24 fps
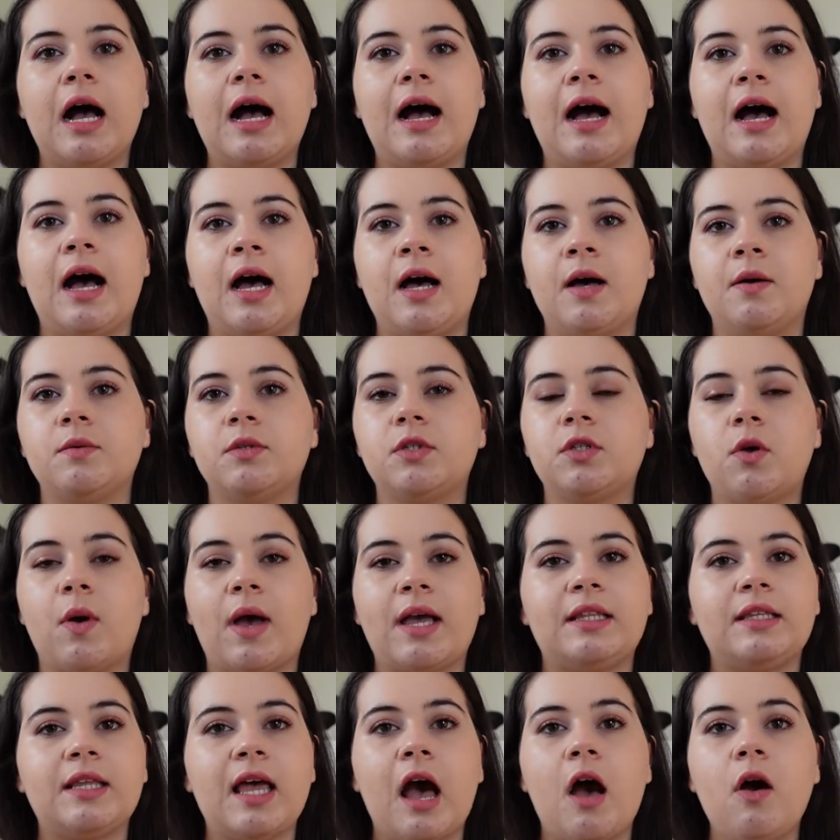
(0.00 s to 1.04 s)
Uh, so
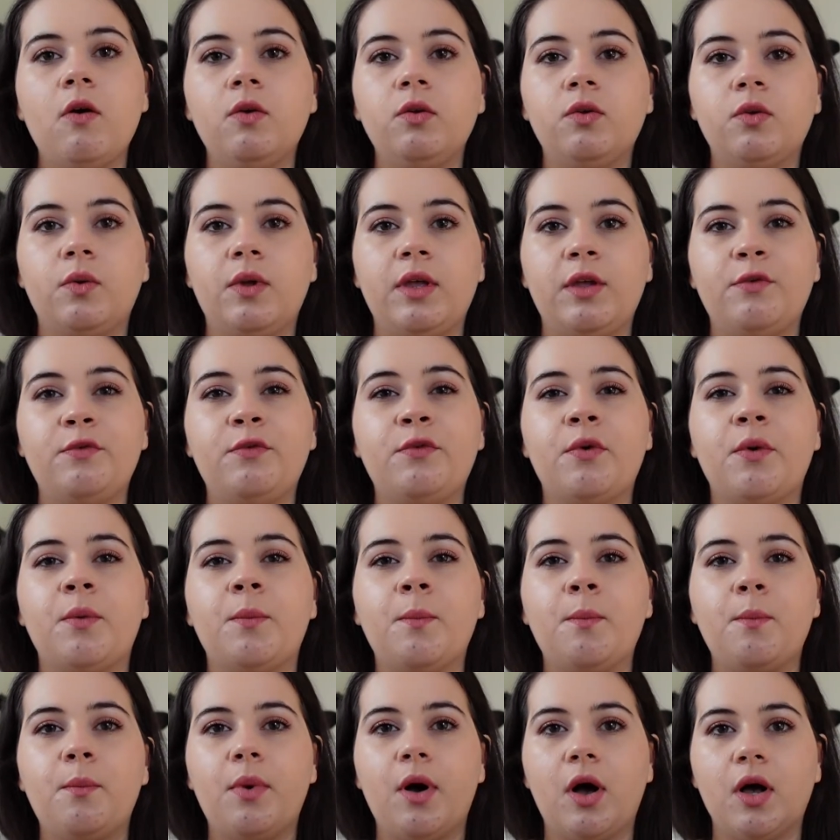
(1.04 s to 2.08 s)
I talked with
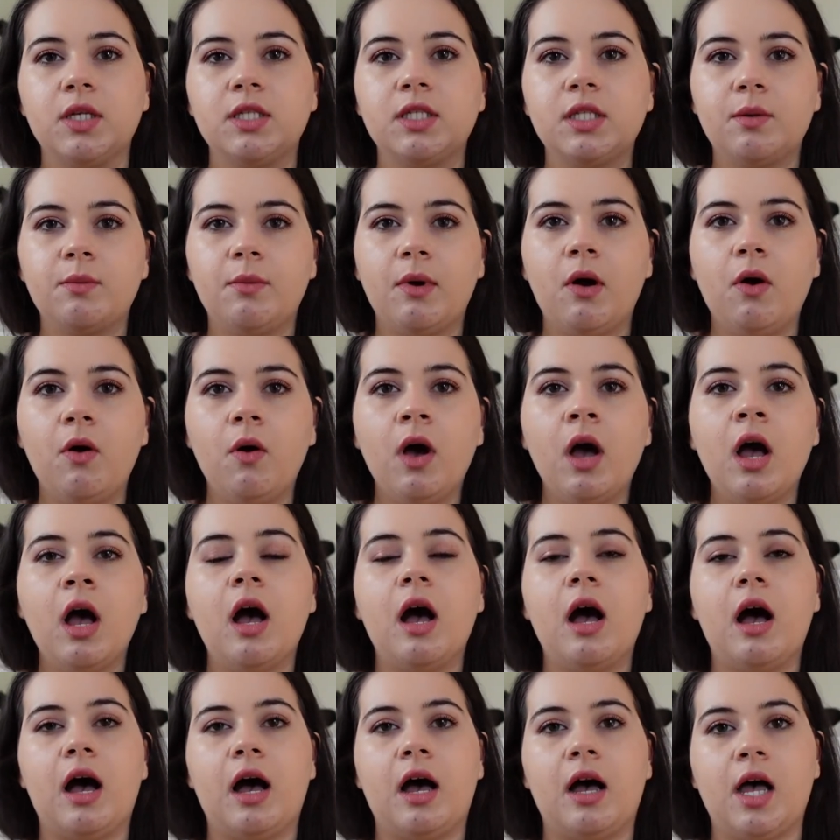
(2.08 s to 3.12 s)
possible
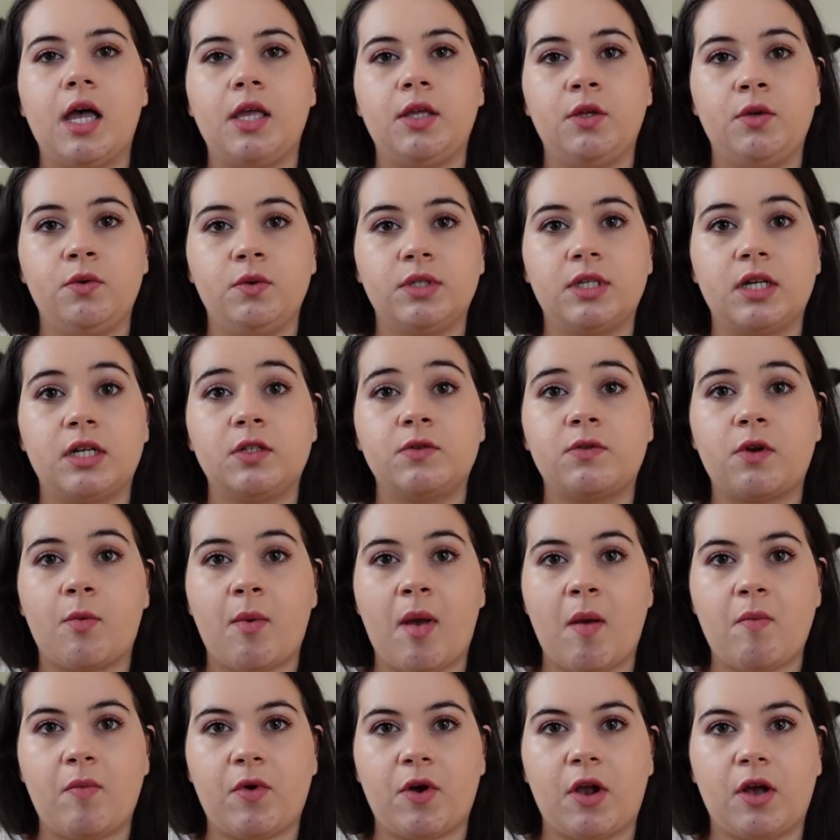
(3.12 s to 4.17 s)
uh, users for
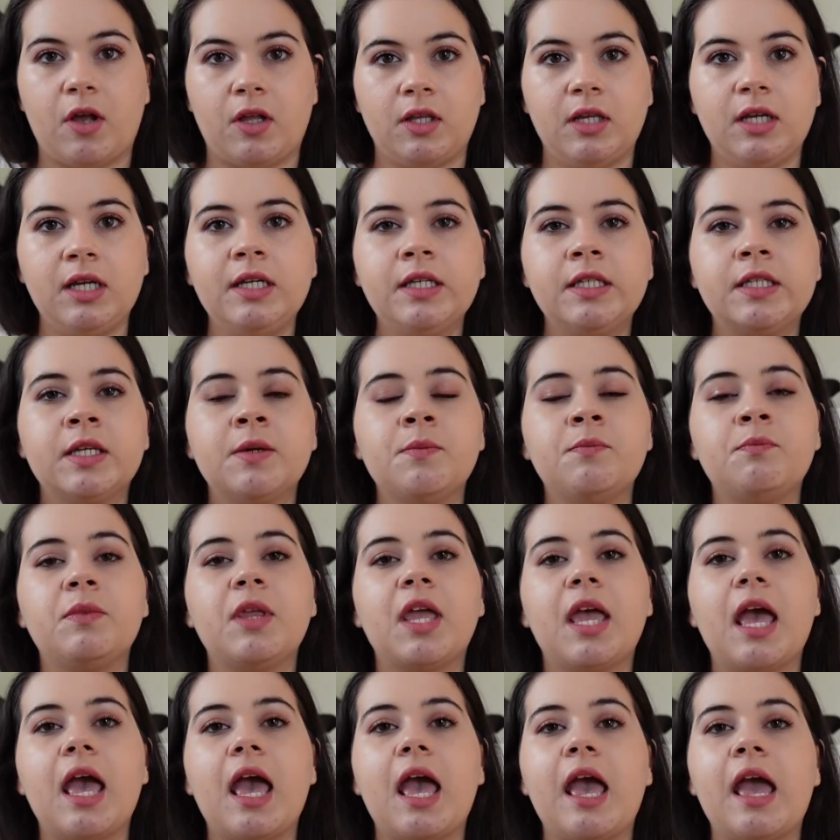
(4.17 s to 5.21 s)
my product,
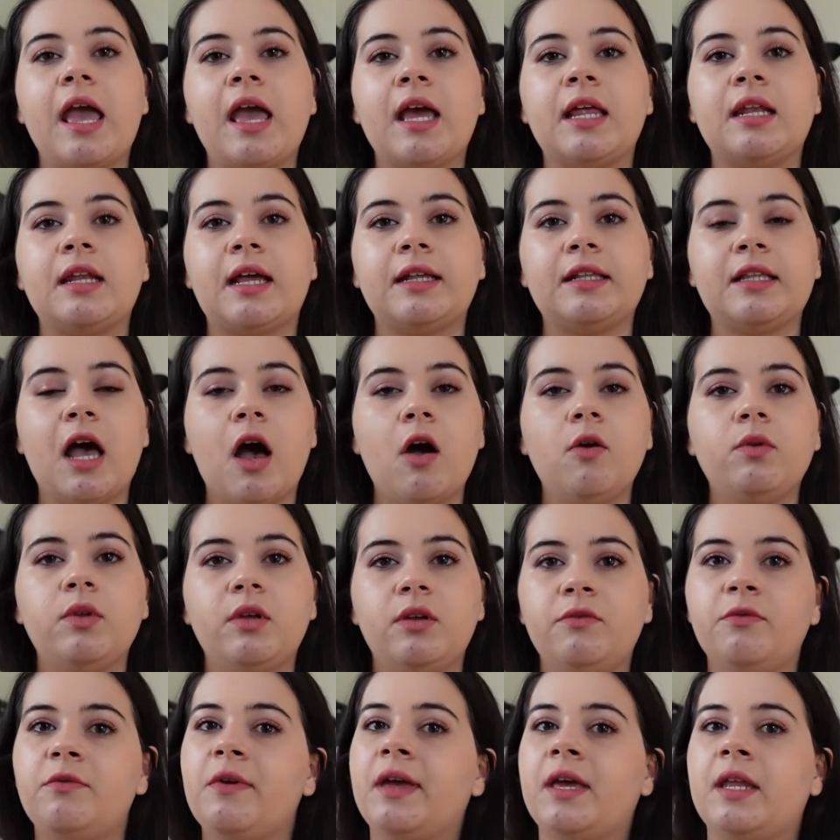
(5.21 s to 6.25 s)
and I talked
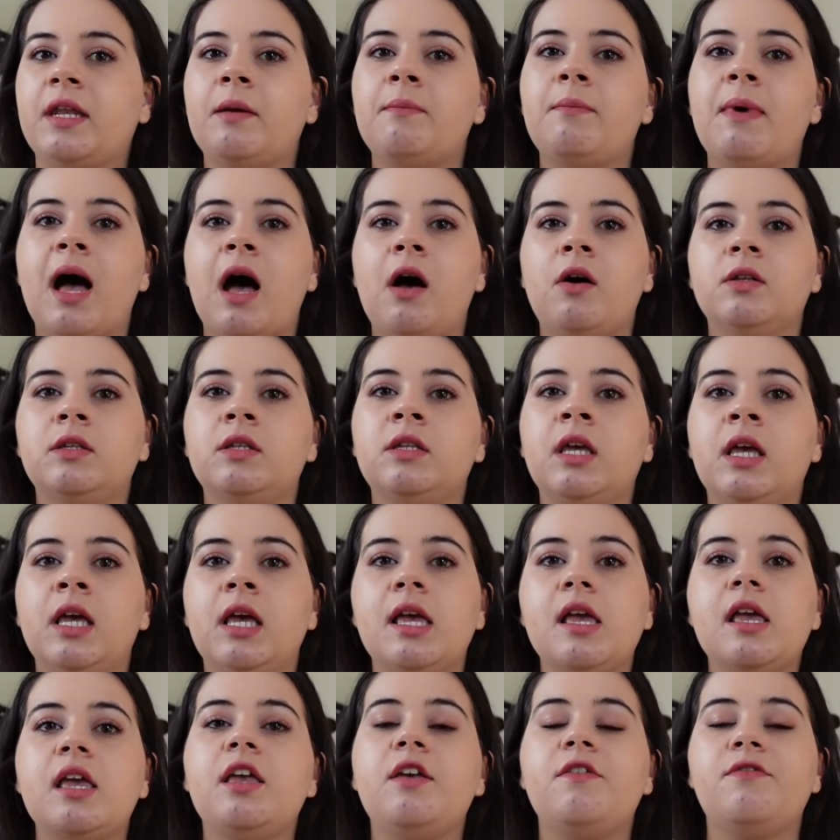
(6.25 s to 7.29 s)
with them about
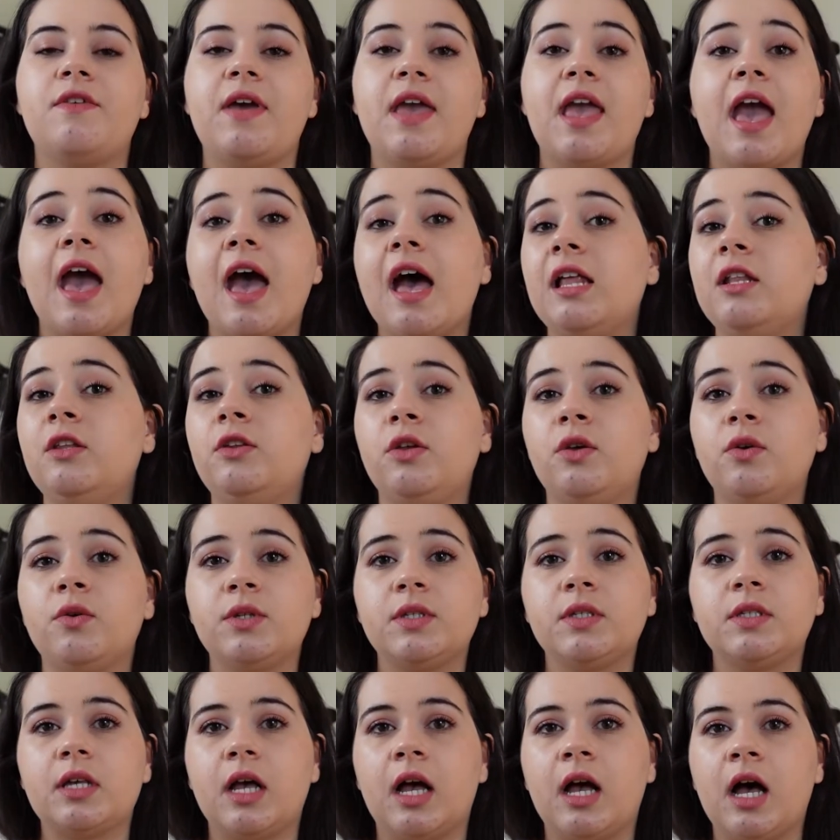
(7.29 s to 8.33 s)
if they had
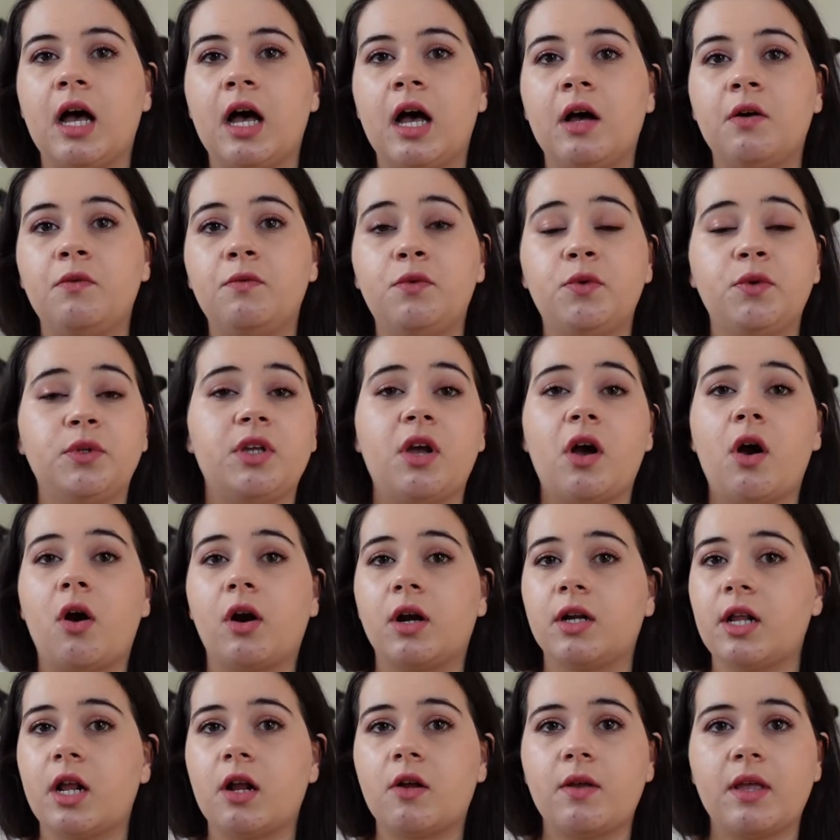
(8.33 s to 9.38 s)
used uh, food
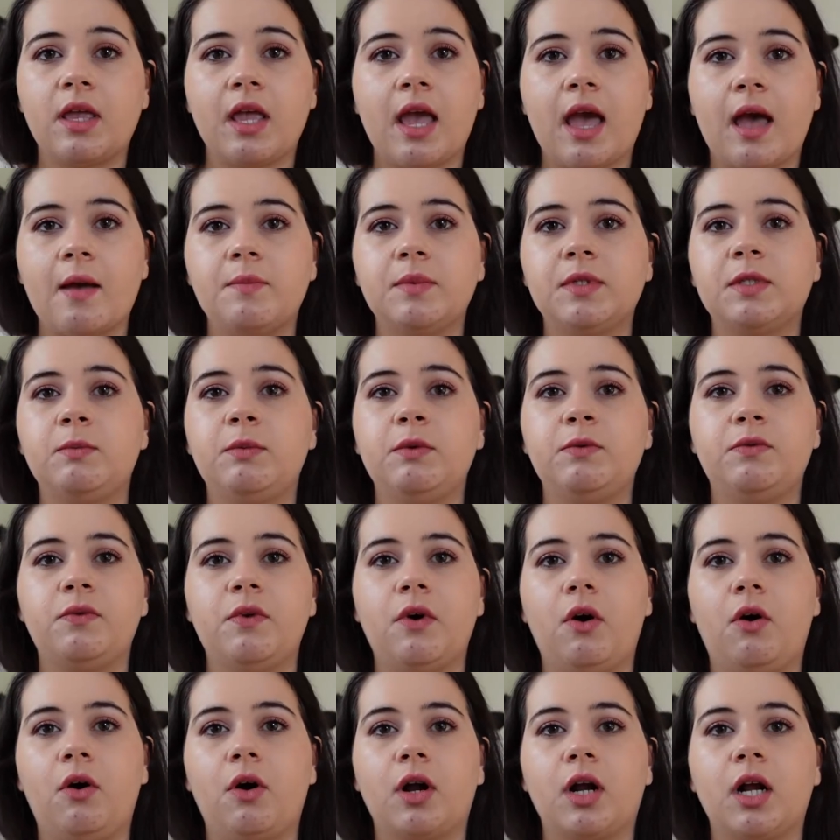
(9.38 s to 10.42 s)
ordering apps
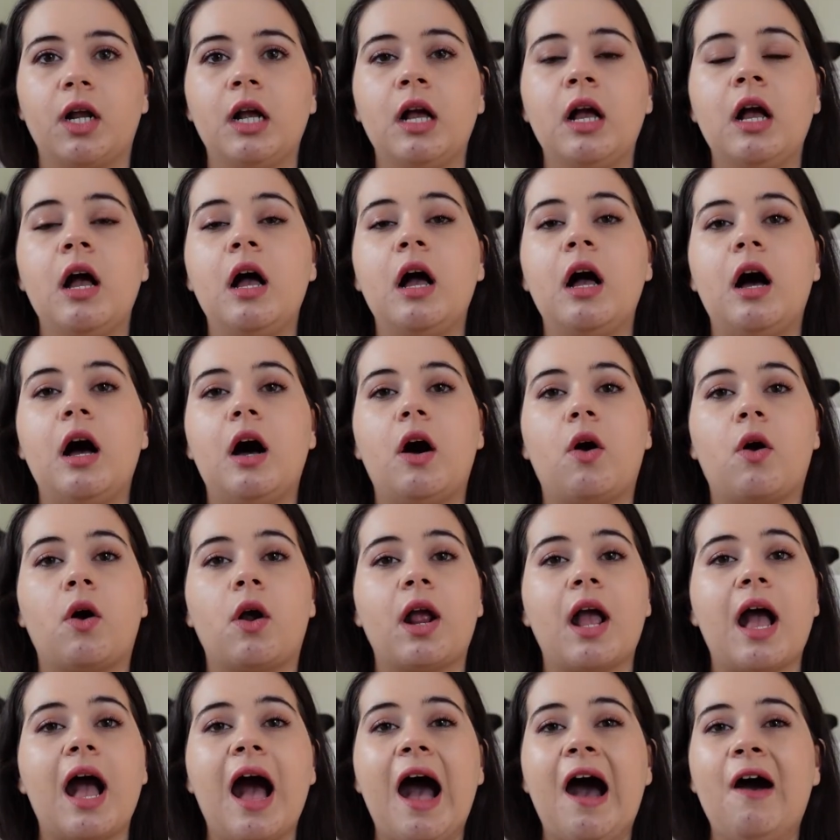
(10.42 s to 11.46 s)
before,
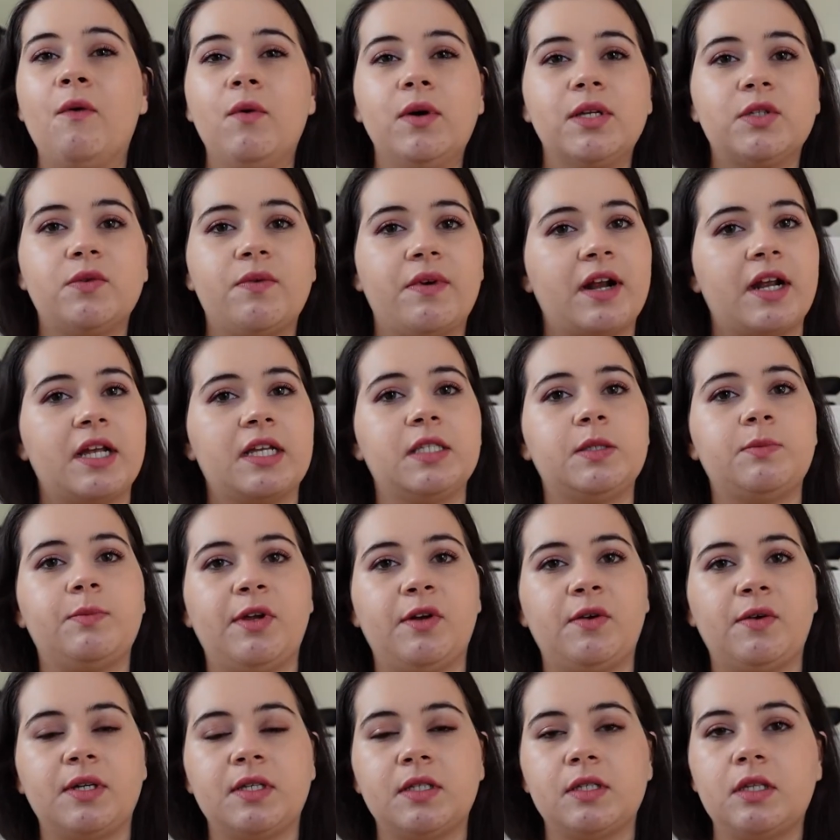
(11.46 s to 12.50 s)
or how was their
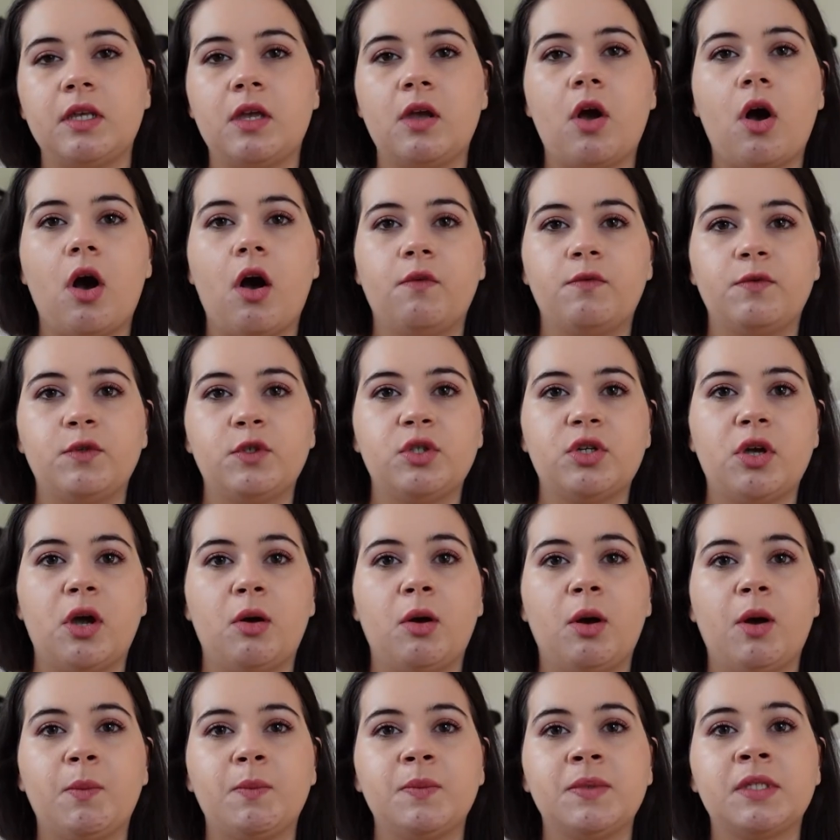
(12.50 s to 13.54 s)
experience in coffee
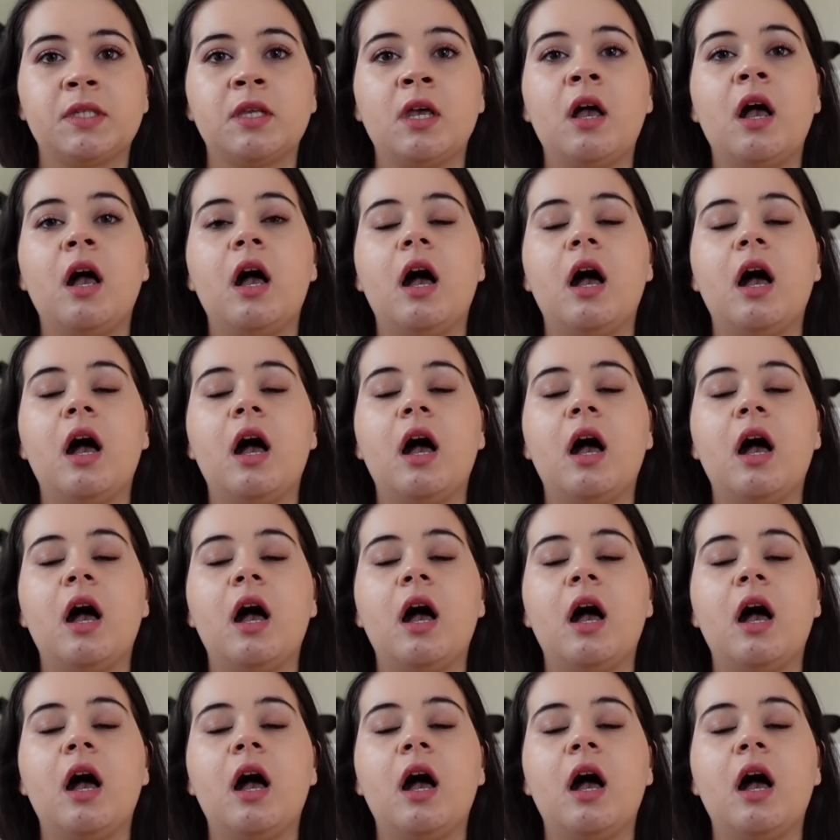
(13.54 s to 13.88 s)
shops,